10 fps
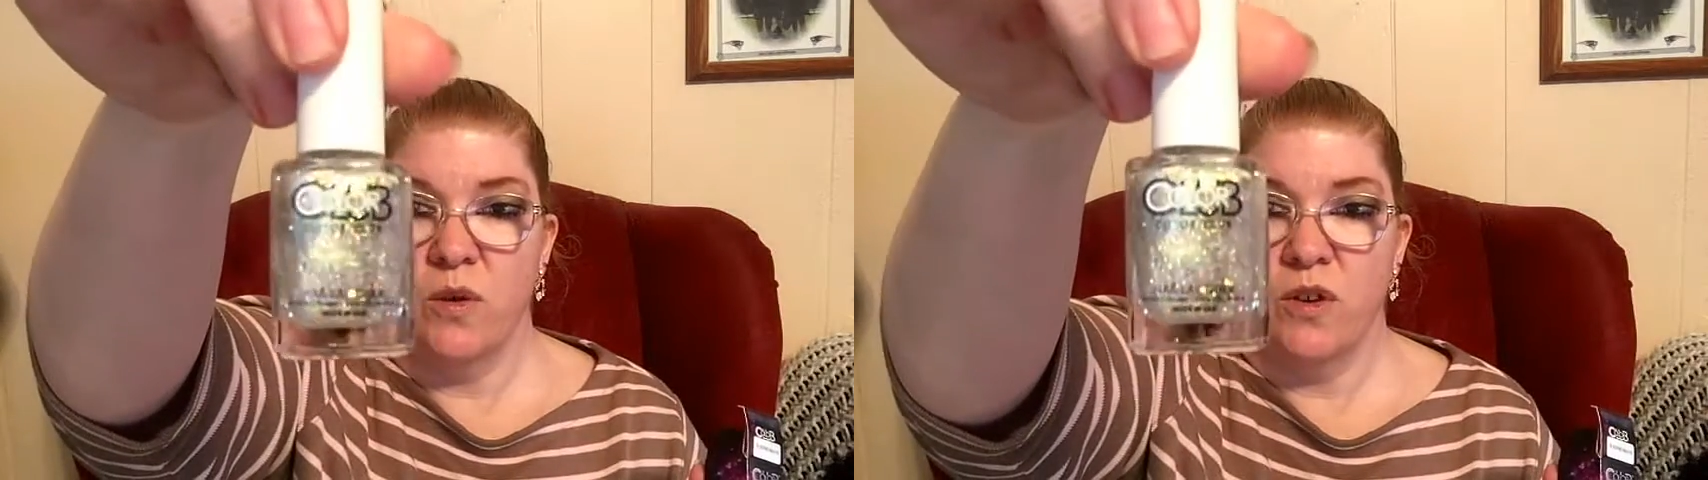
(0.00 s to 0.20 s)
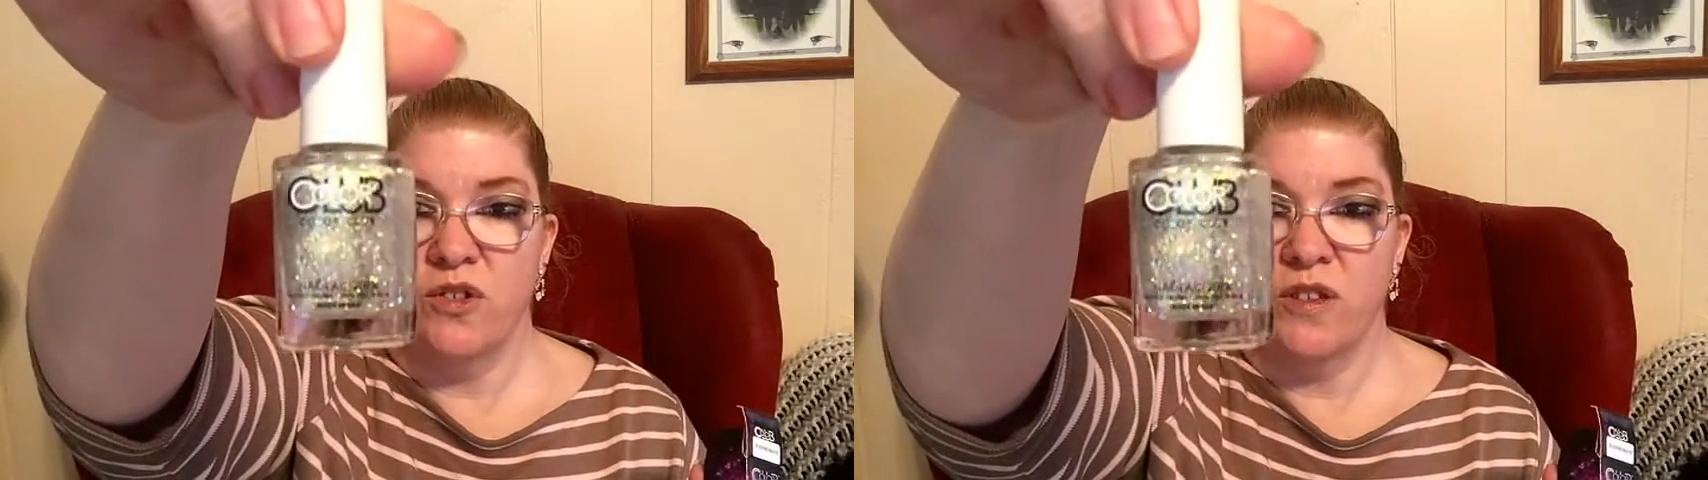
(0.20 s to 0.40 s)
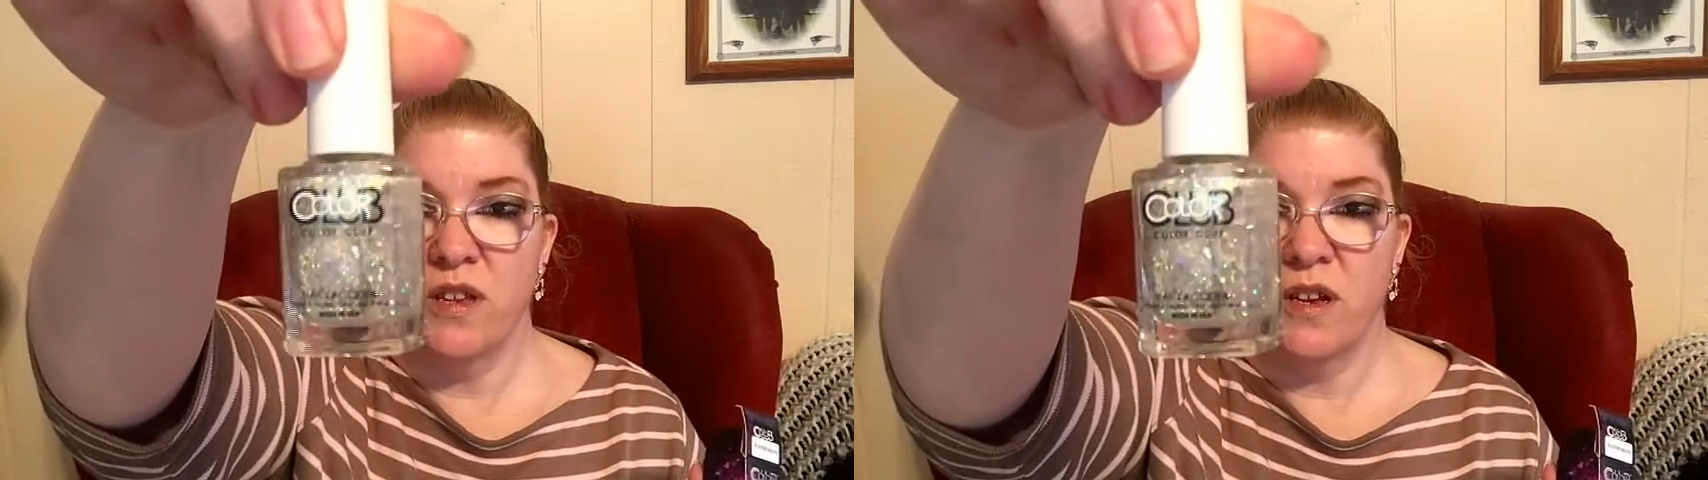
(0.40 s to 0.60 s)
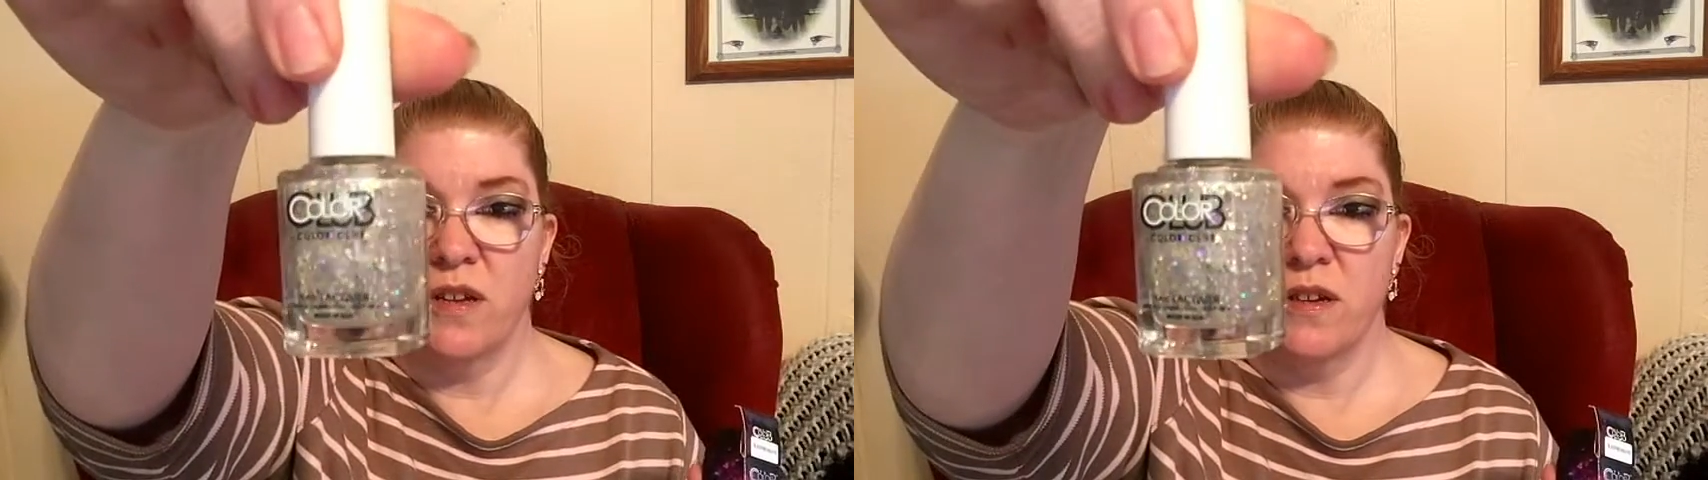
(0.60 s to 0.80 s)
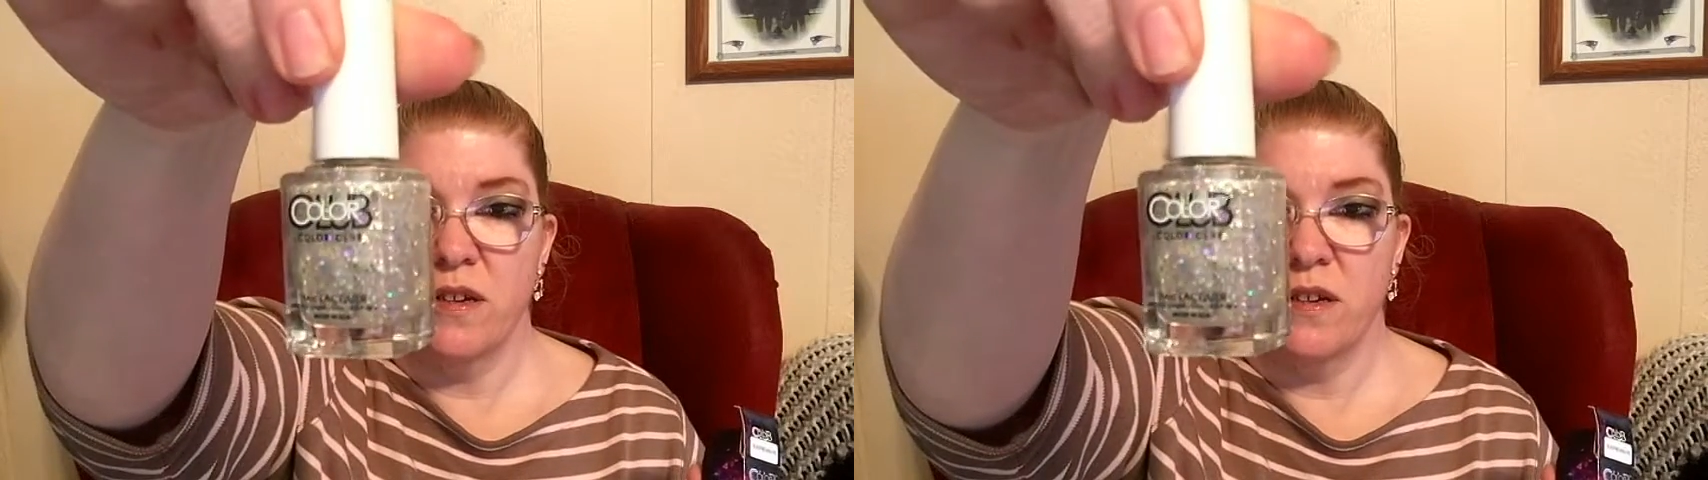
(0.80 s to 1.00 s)
gorgeous
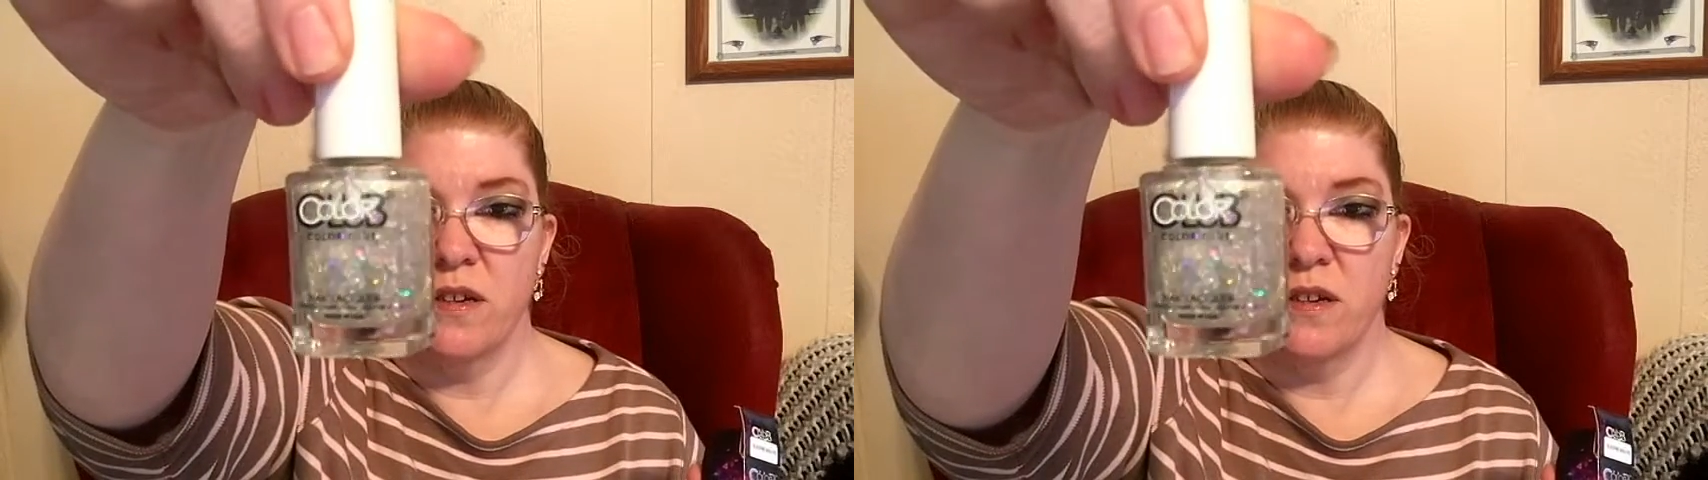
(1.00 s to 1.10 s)
color.